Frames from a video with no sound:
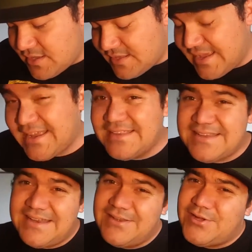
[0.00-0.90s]
And like I
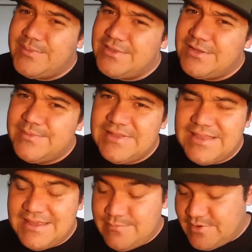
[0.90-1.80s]
said, I know I'm a little bit
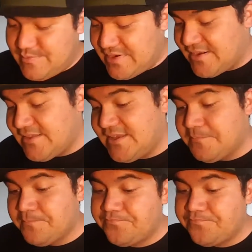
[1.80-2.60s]
late, but apparently